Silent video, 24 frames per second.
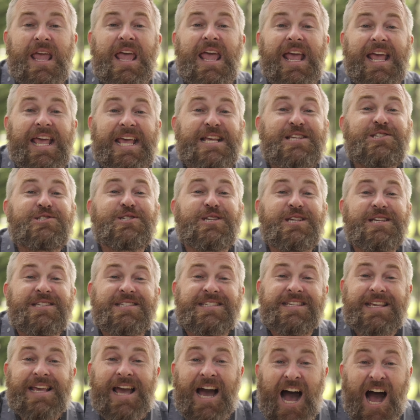He sees
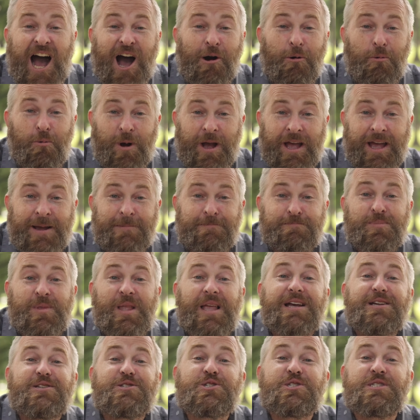Yahweh
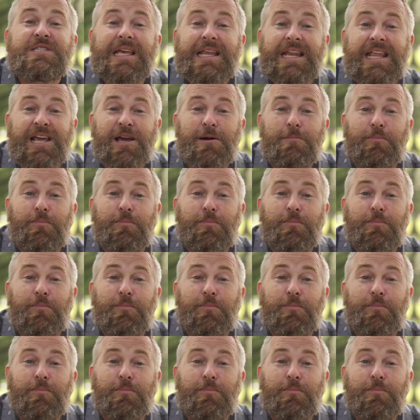sitting